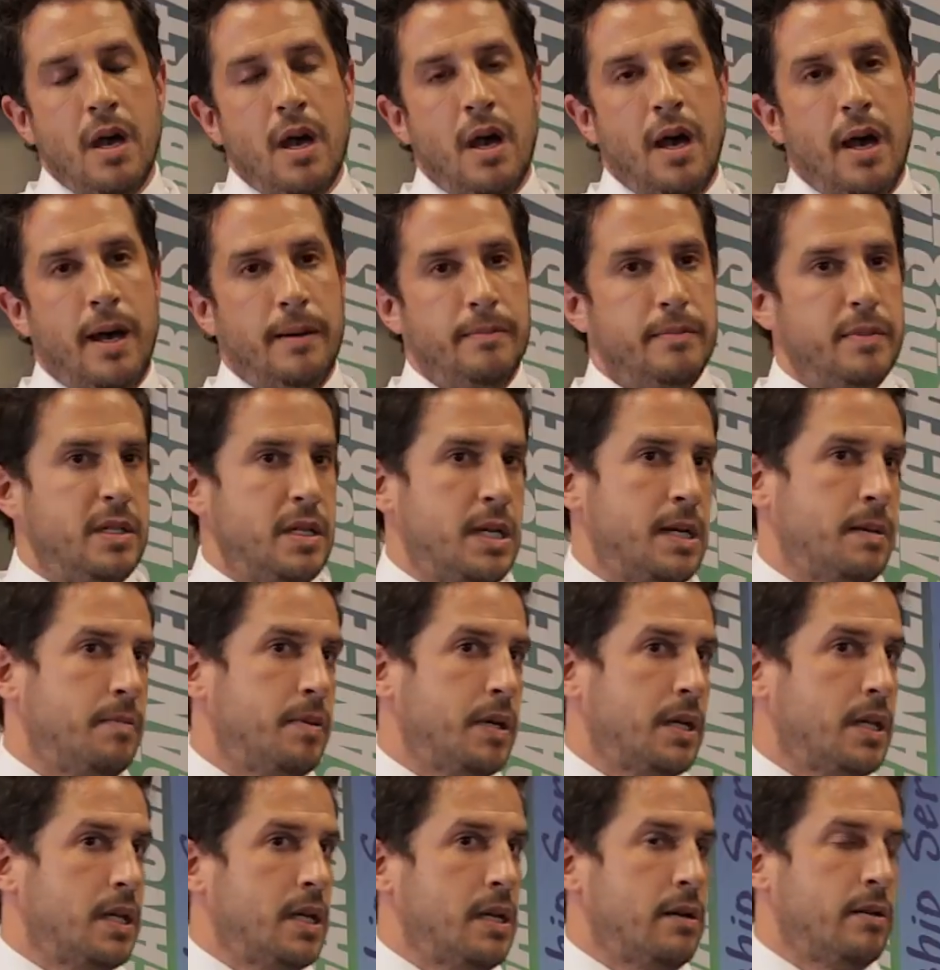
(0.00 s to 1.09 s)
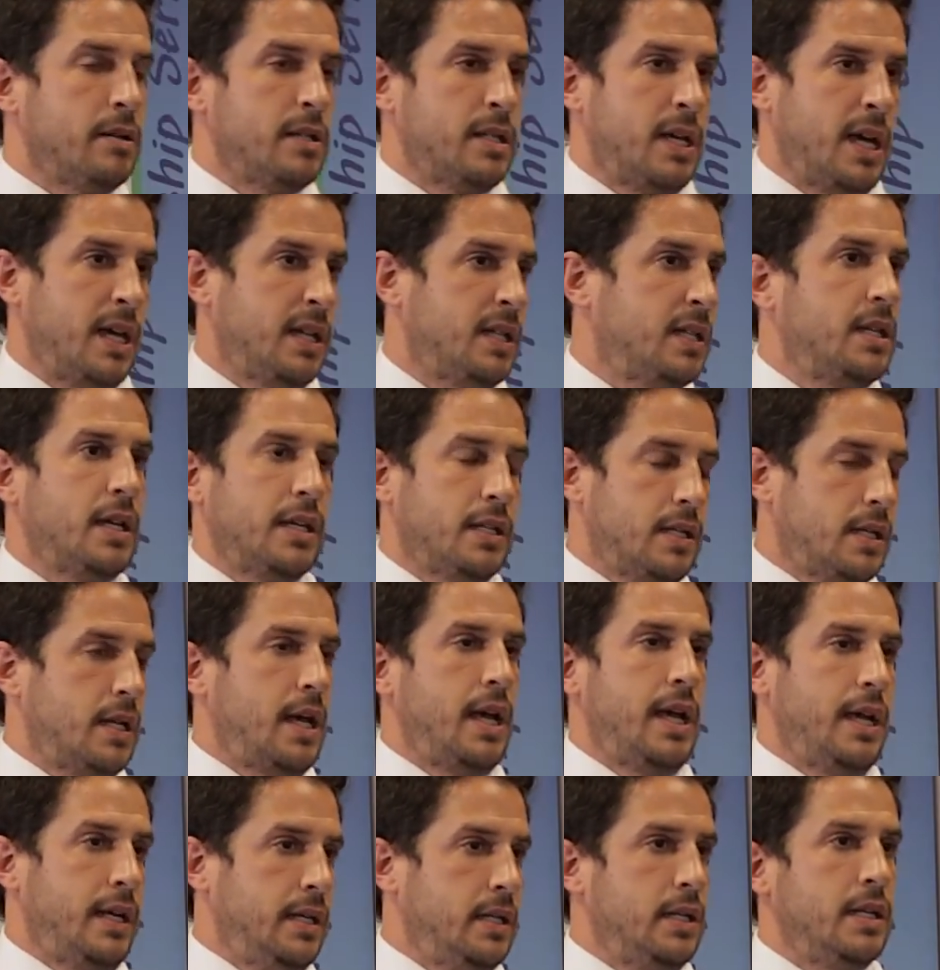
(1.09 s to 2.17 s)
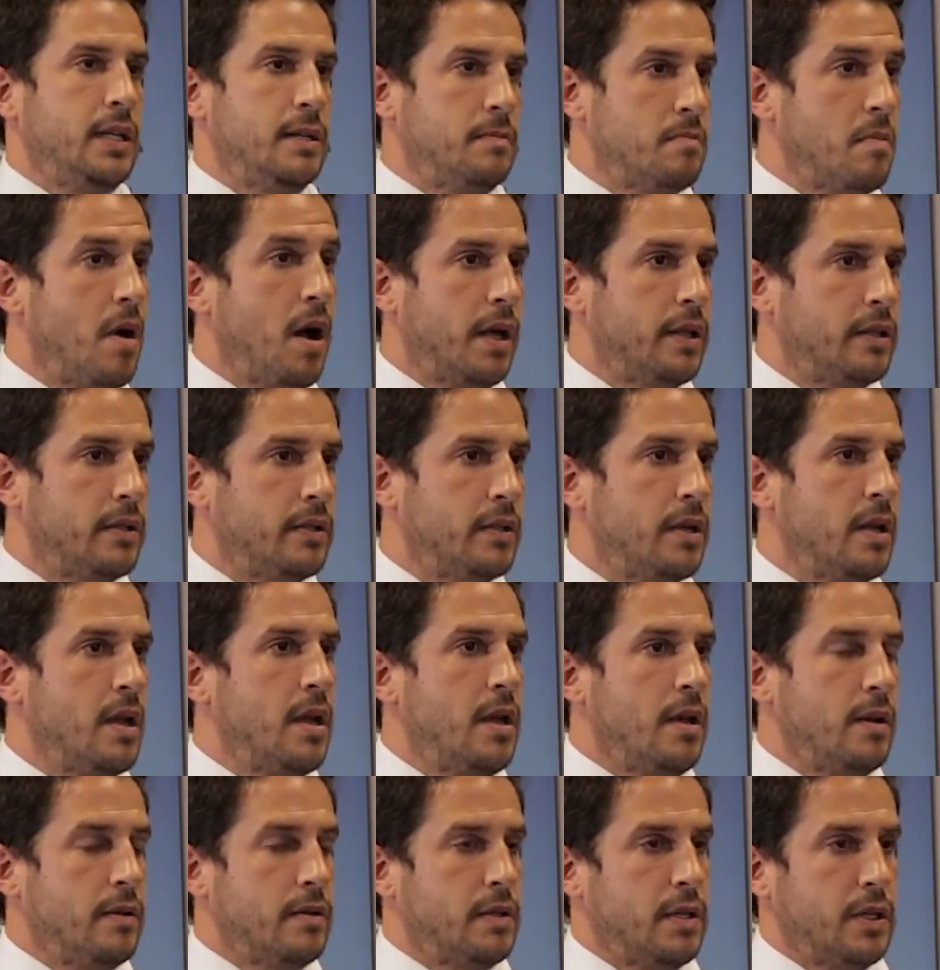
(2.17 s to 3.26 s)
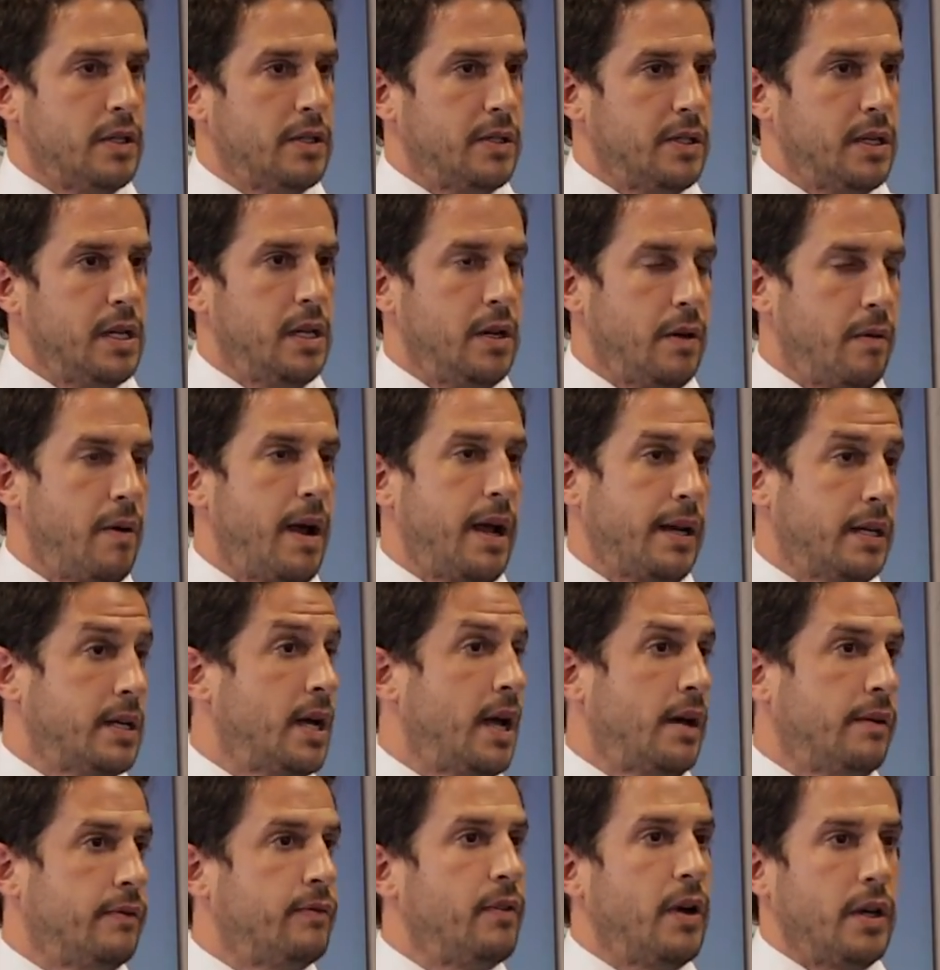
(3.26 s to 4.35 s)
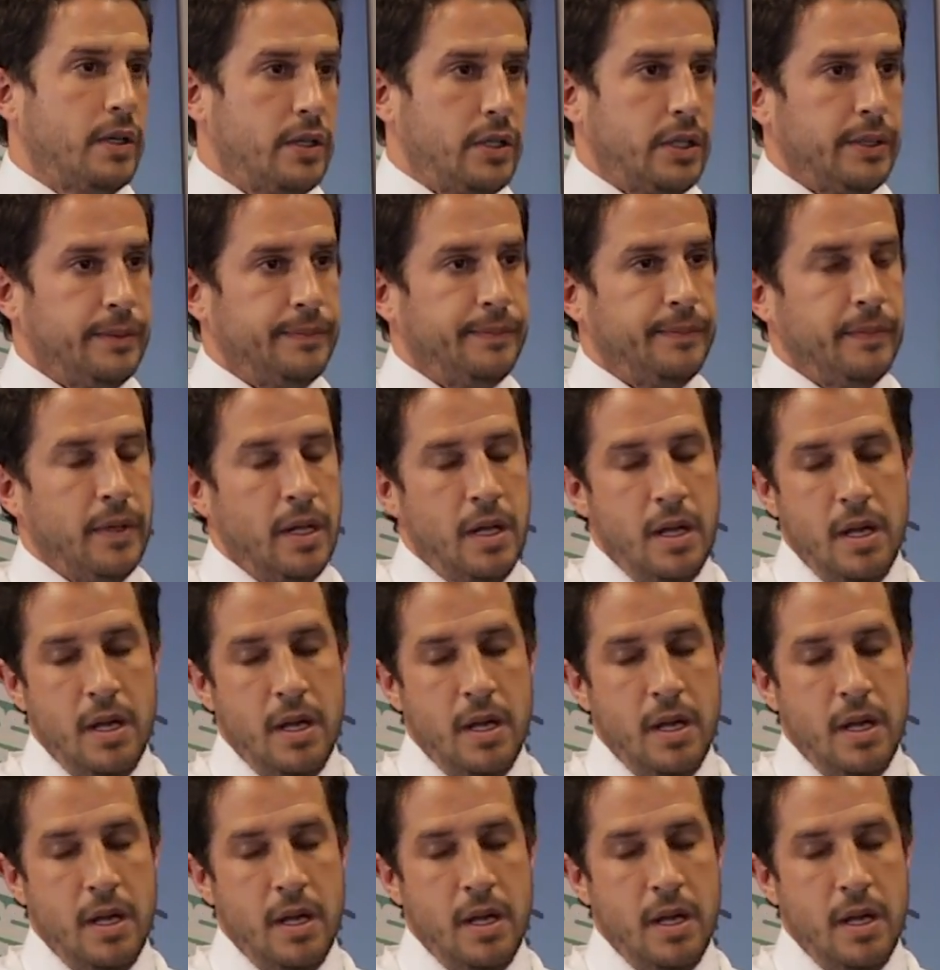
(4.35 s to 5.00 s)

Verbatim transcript: Um, typically, it'll take six to 18 months to see erectile function.